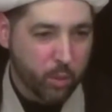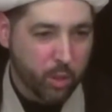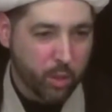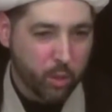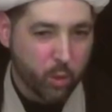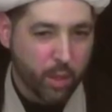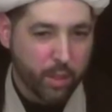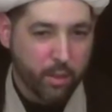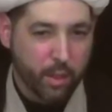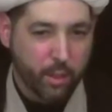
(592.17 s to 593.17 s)
we shouldn't do
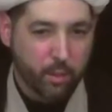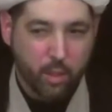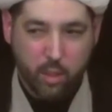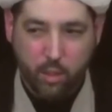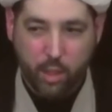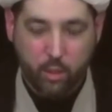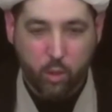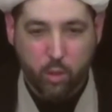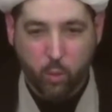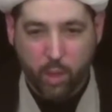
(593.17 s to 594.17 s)
anything because
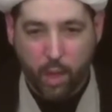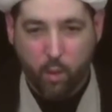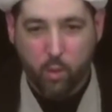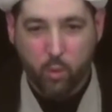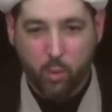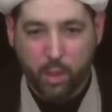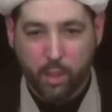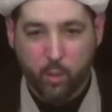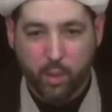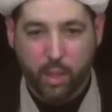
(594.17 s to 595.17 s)
center's 3 hours
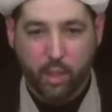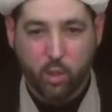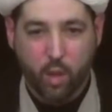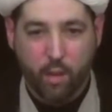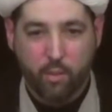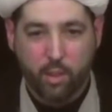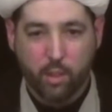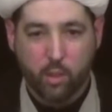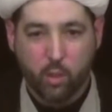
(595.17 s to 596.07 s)
away and we can't drive there,